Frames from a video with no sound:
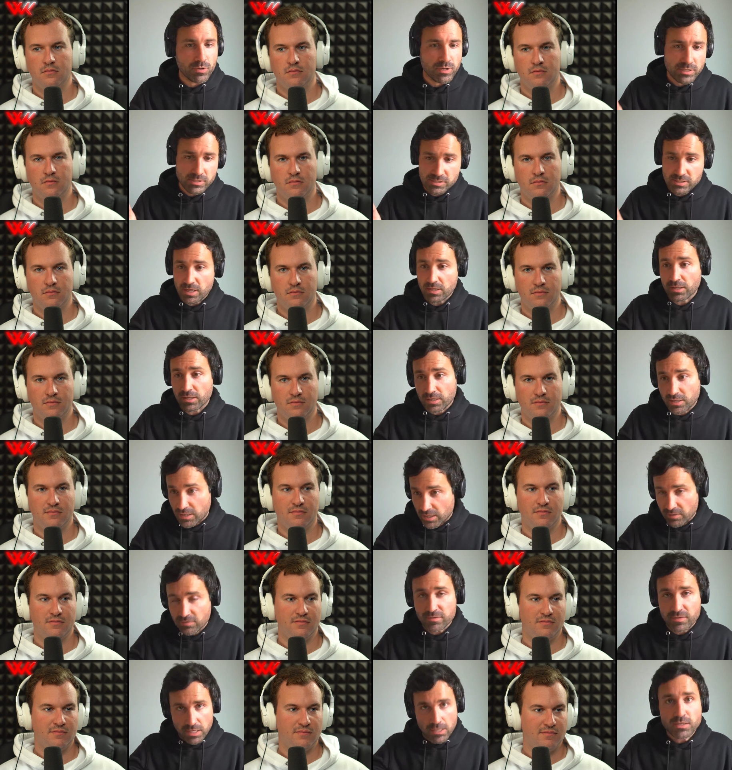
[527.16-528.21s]
Speaker 1: has said that
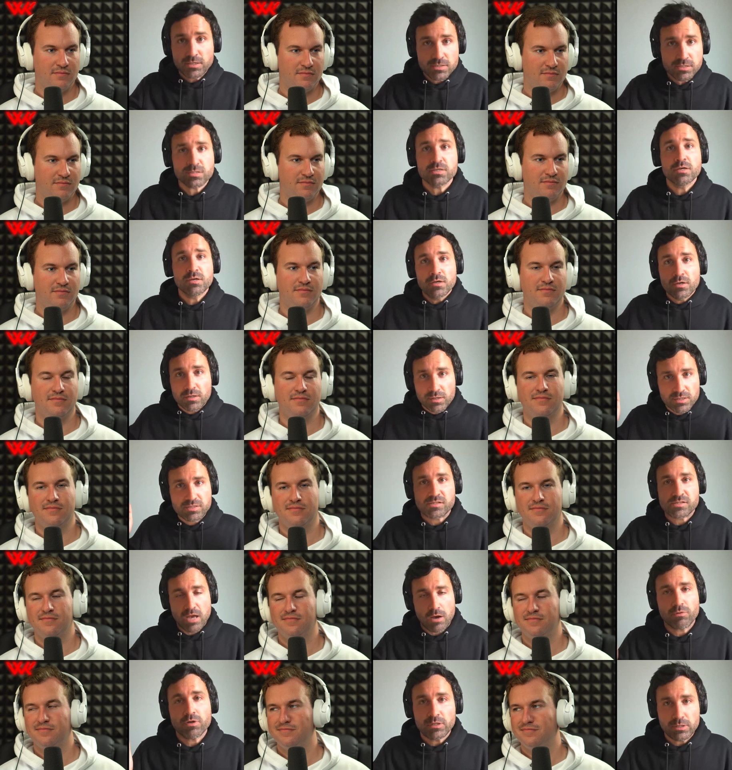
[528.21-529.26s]
he thinks the
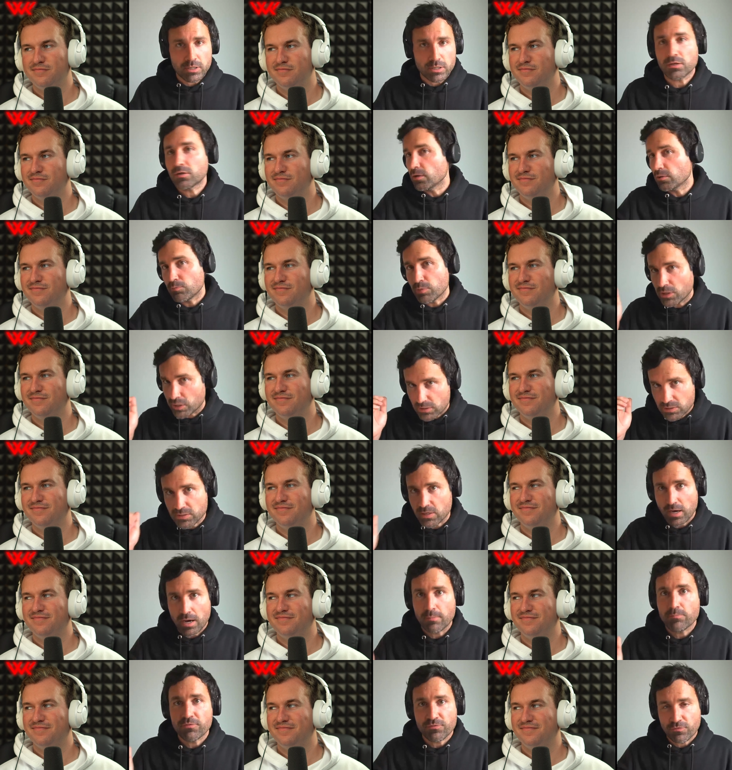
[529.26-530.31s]
Saudi League could be the
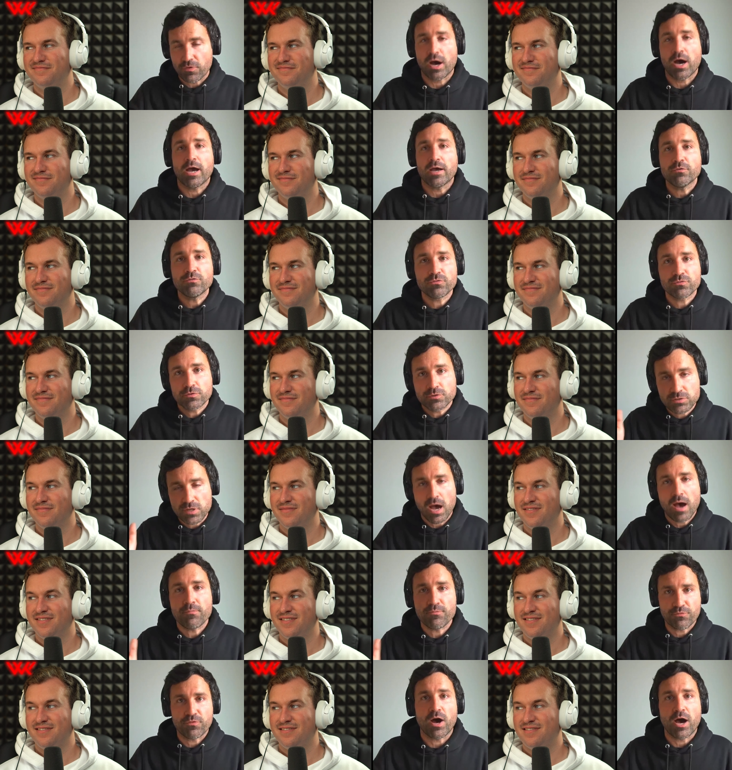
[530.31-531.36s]
top five
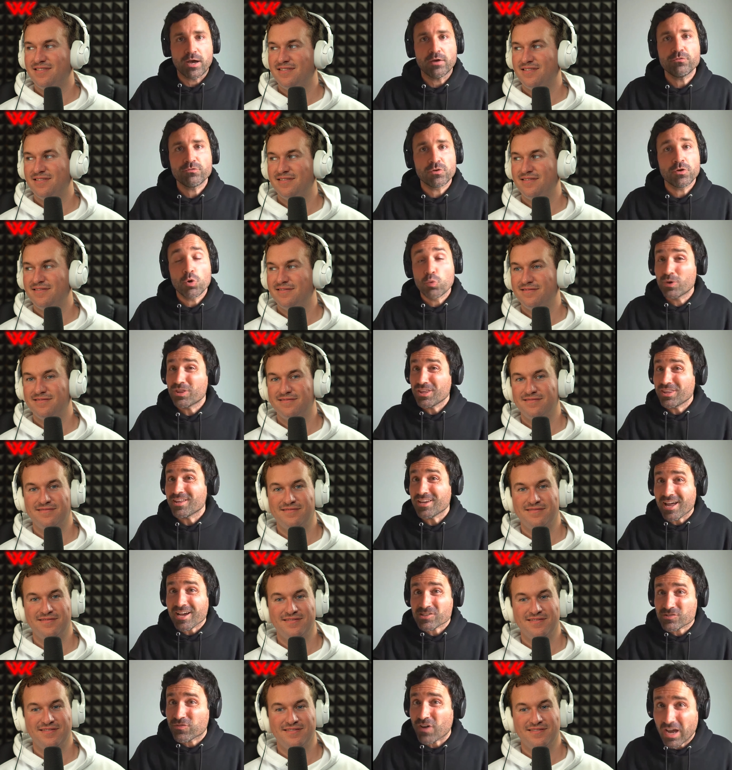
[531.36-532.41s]
within
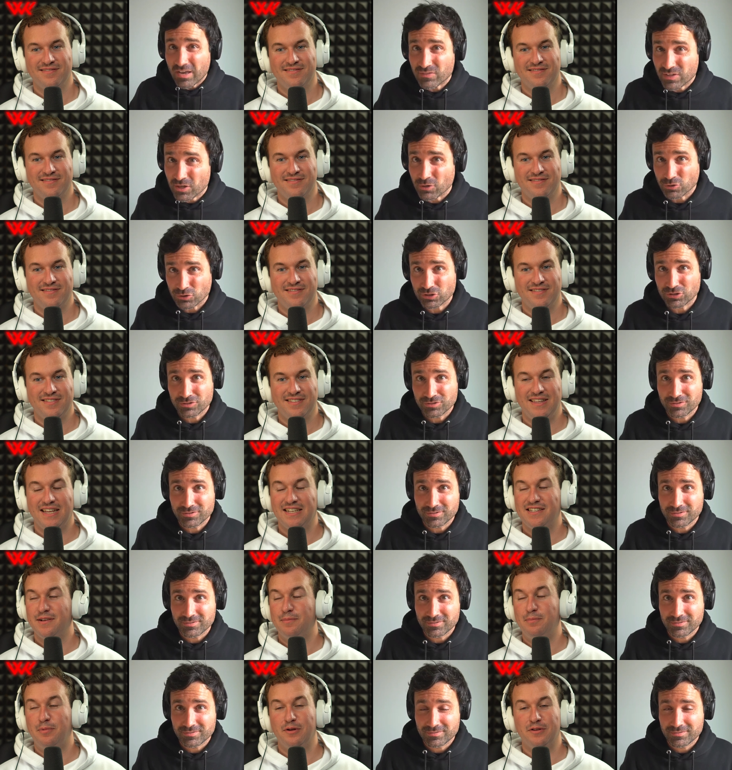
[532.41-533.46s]
the next 5 years.
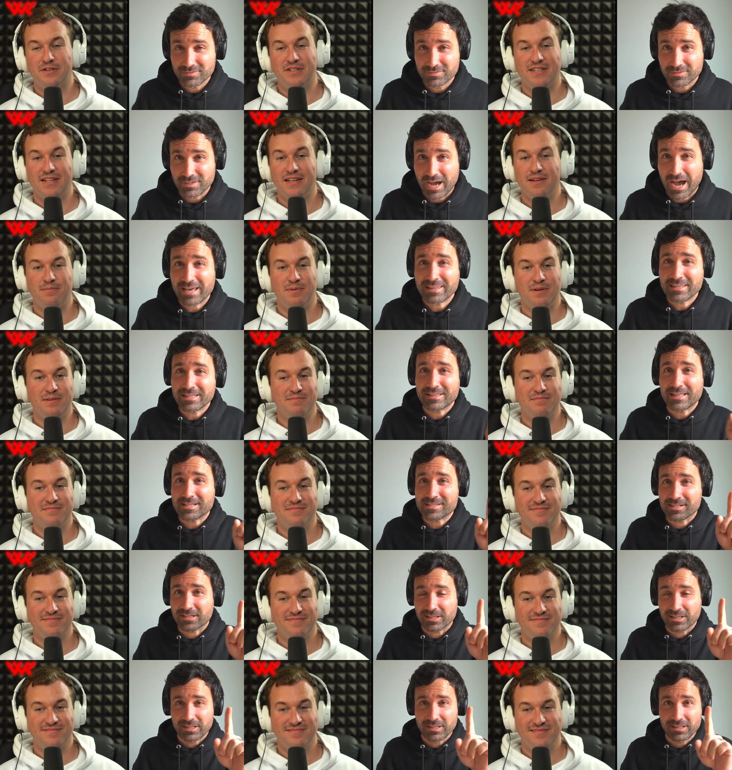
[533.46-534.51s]
Speaker 2: That's a bold
Speaker 1: statement. I think that's
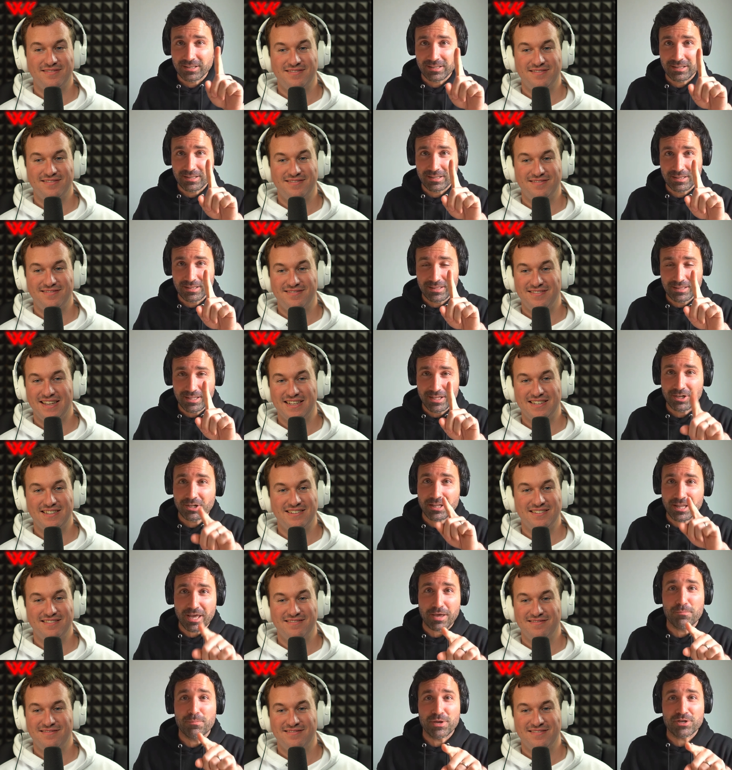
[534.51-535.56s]
a little
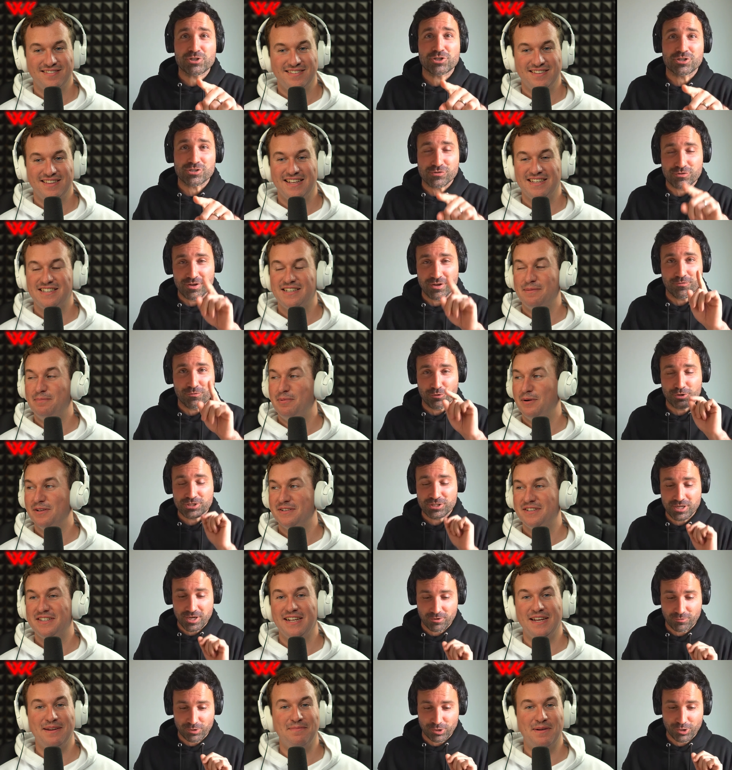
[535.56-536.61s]
ambitious of
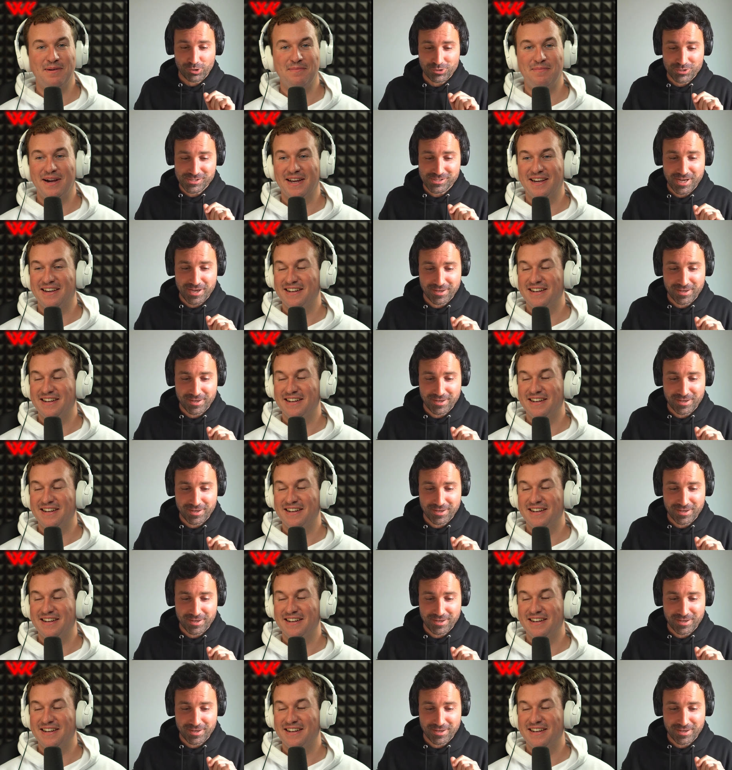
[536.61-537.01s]
Speaker 2: Cristiano Ronaldo to say